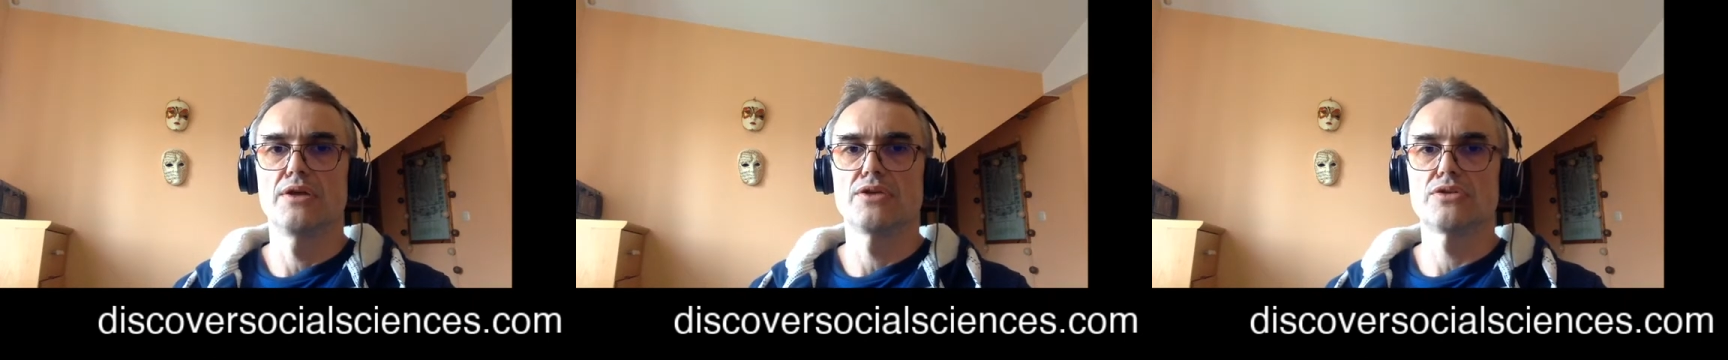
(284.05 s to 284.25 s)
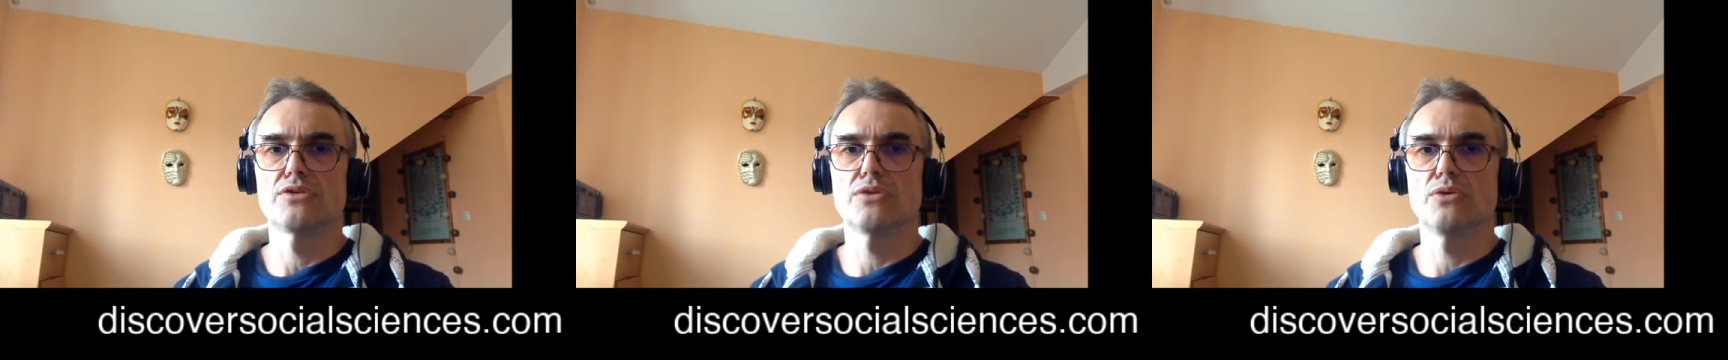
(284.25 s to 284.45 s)

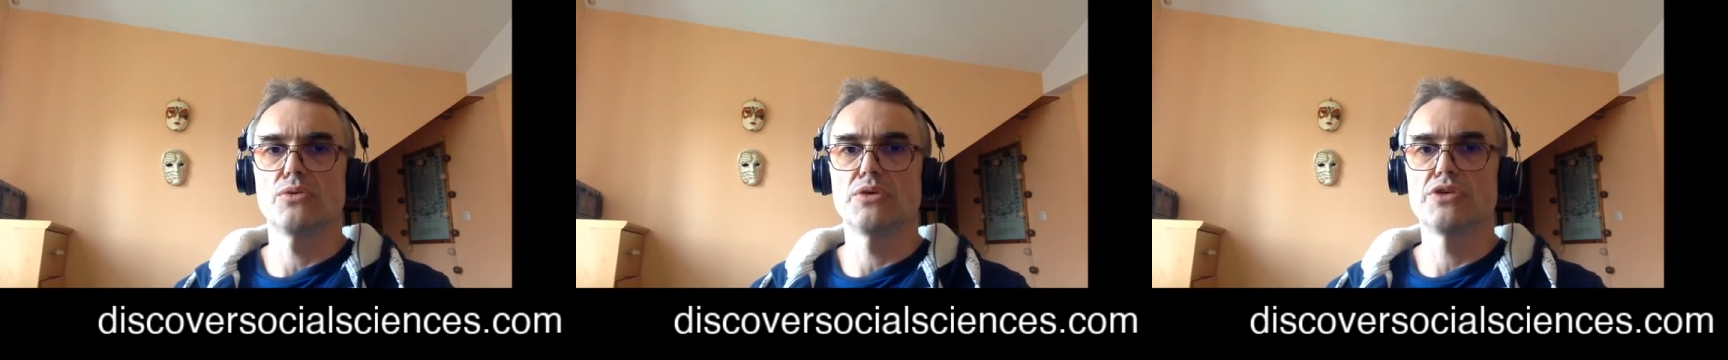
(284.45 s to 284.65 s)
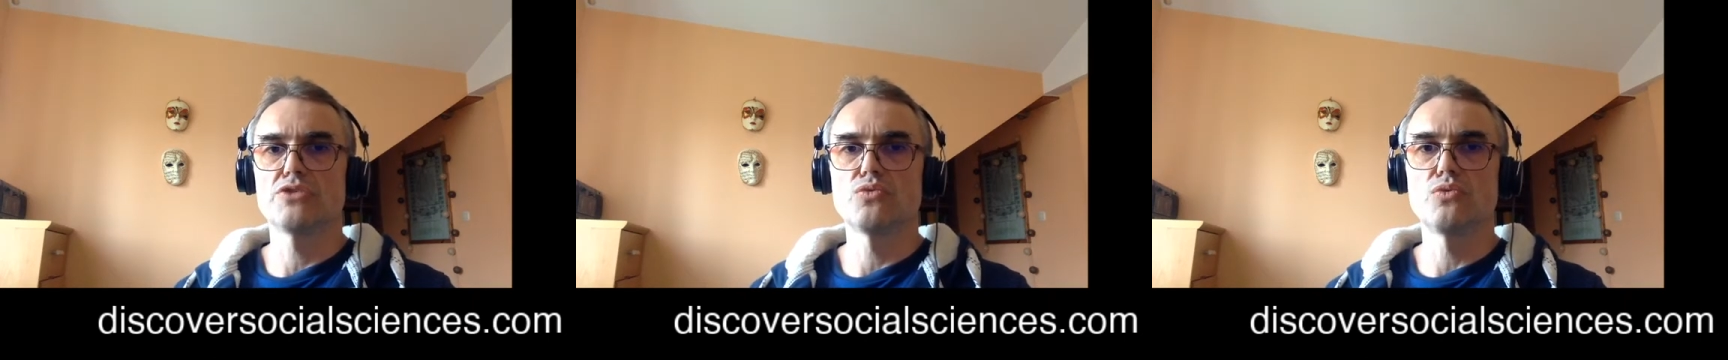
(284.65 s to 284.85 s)
So
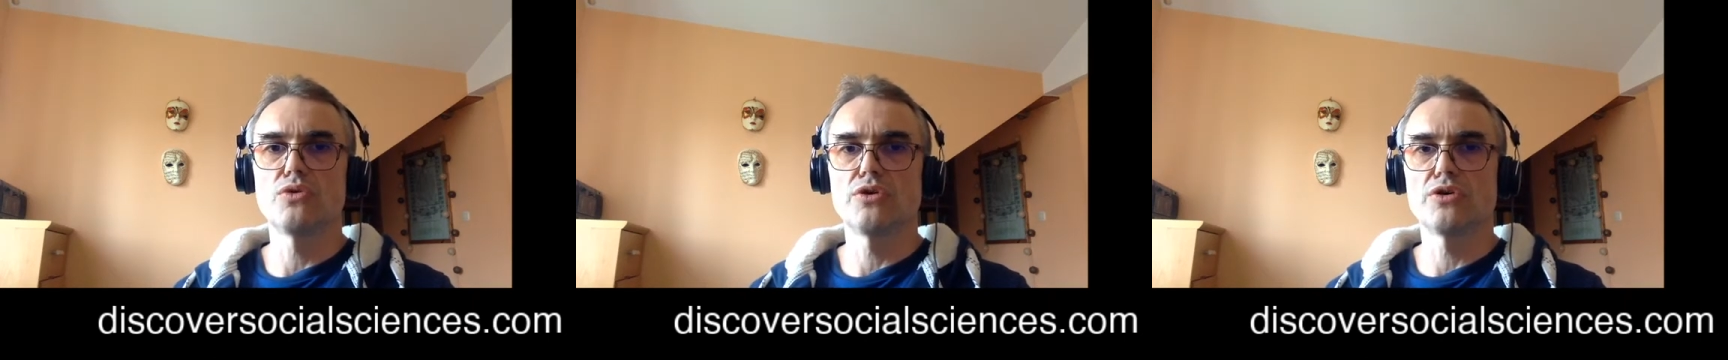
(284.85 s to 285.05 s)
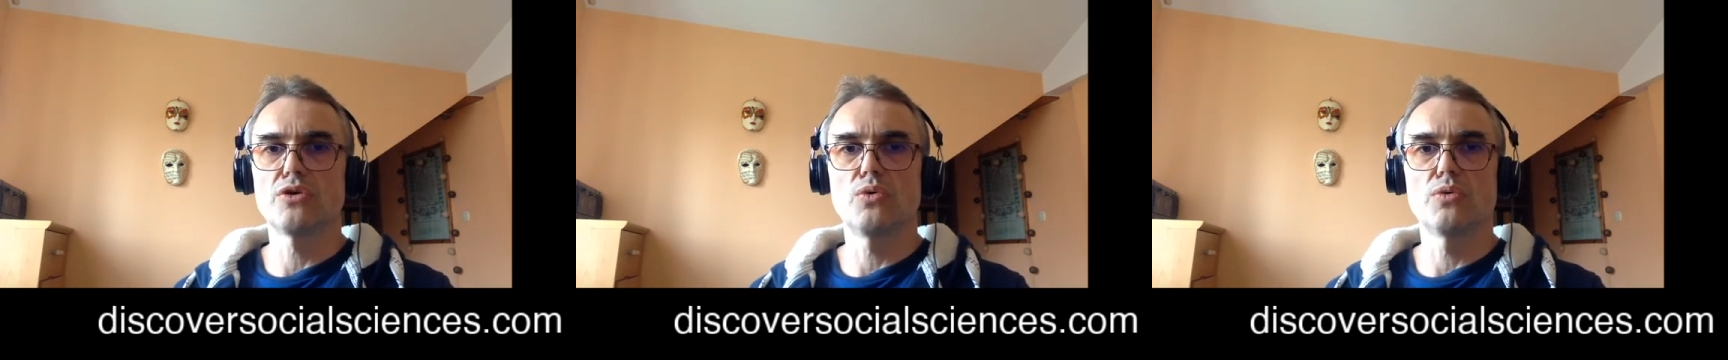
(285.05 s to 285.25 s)
his
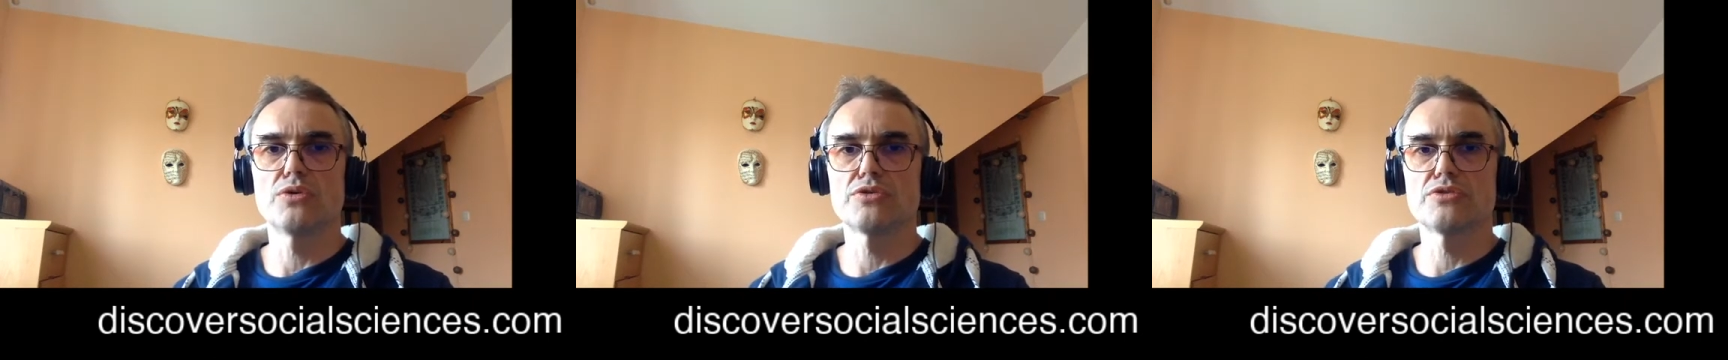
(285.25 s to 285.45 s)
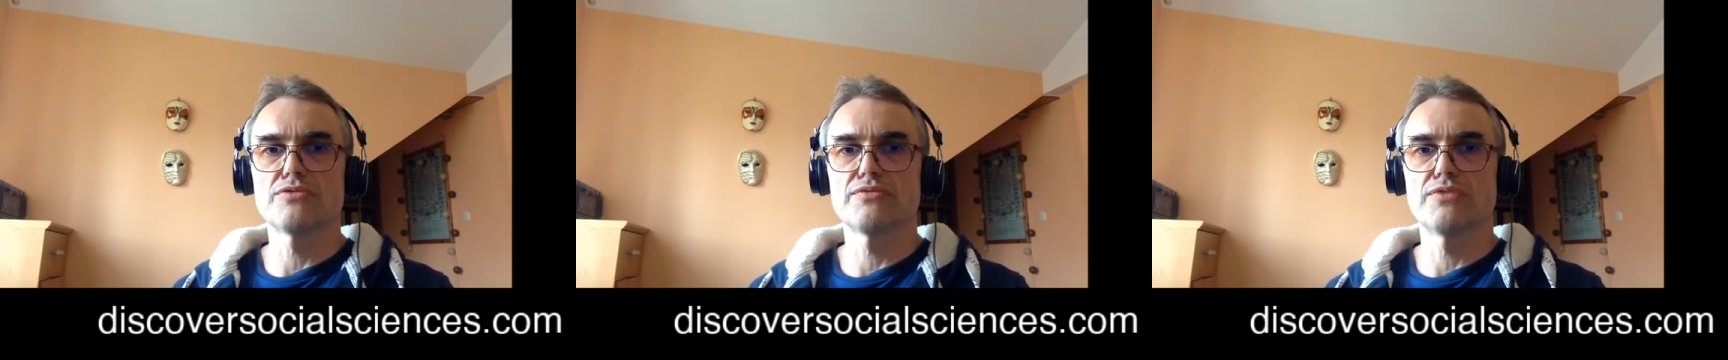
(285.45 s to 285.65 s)
work
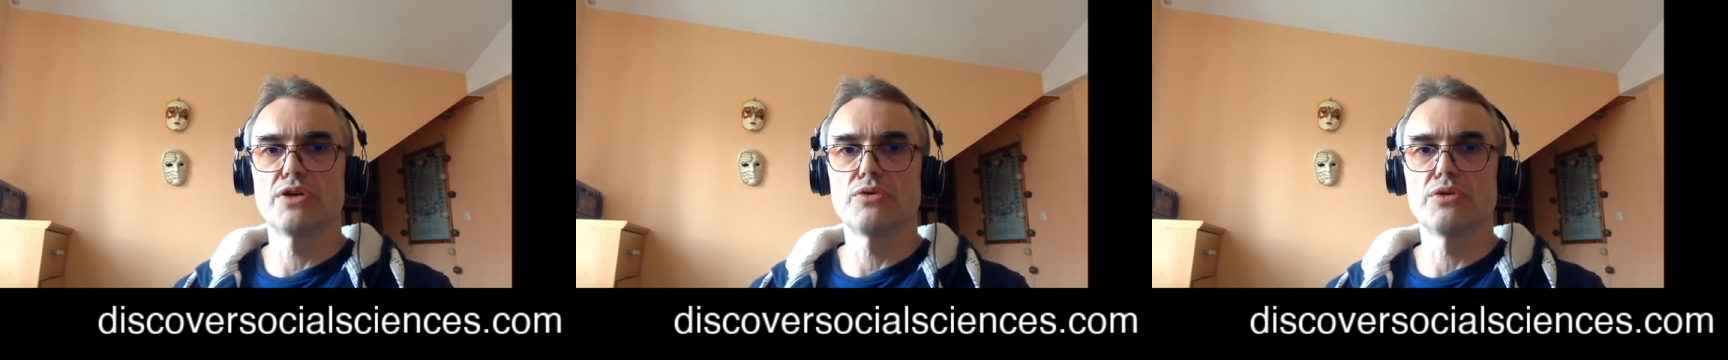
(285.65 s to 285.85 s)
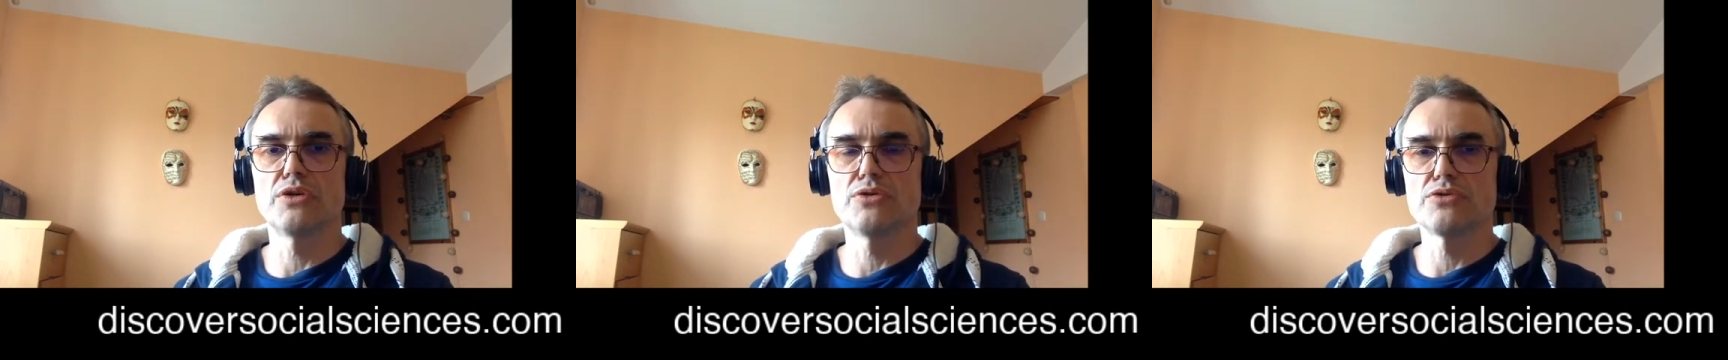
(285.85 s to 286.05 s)
was
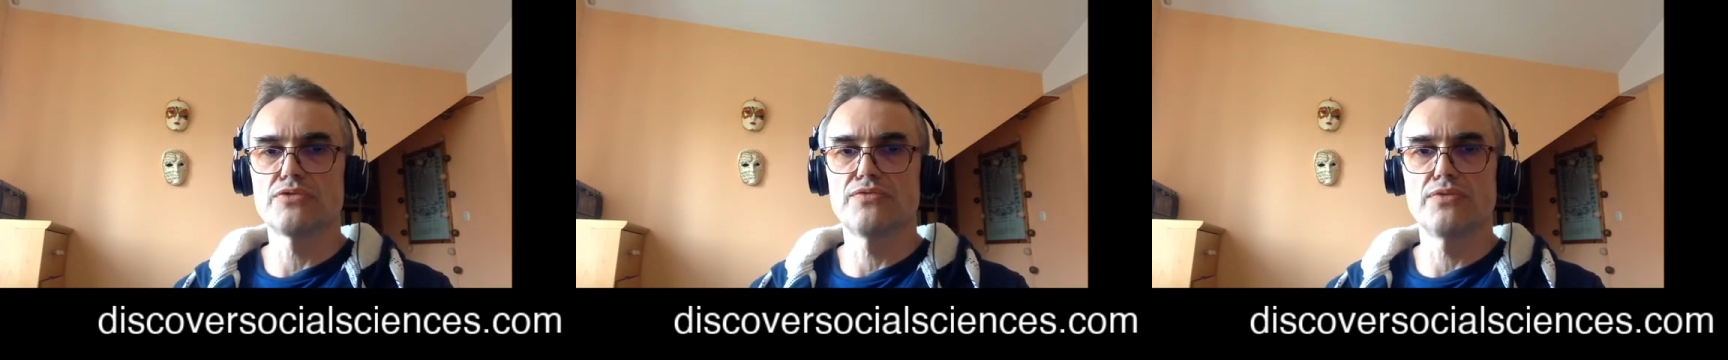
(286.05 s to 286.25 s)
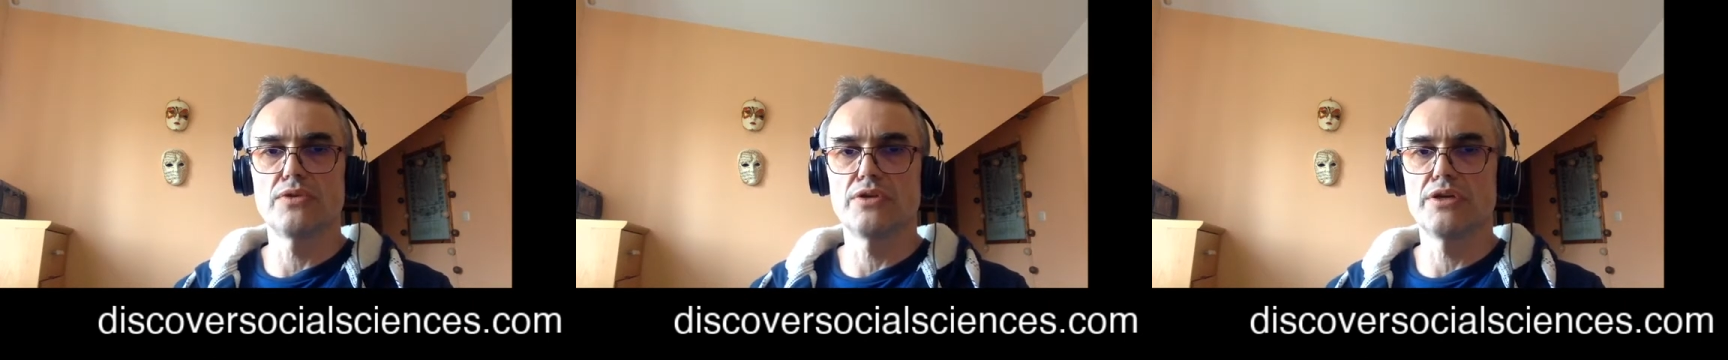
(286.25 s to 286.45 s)
very
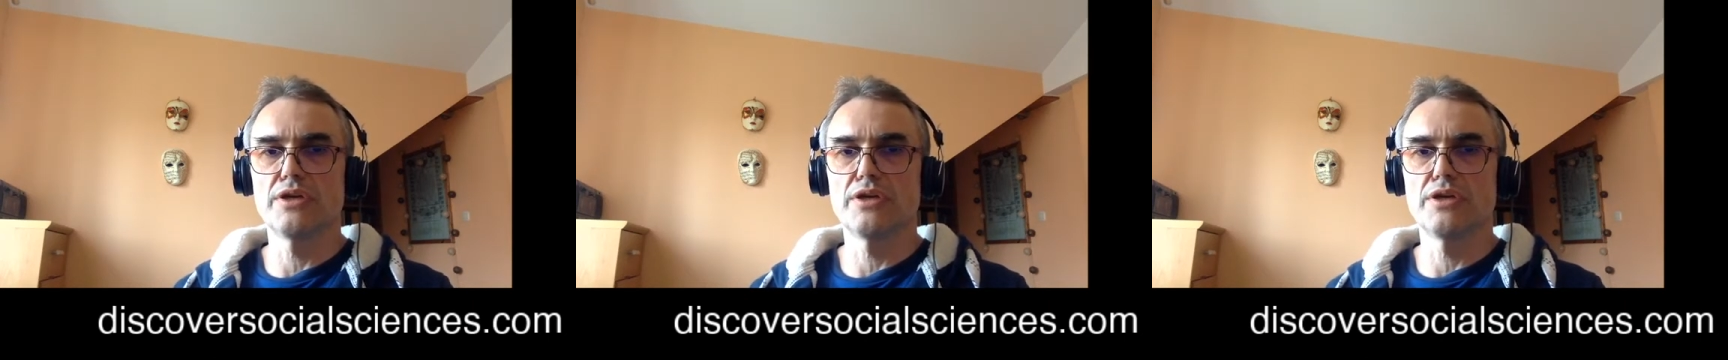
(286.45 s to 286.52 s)
useful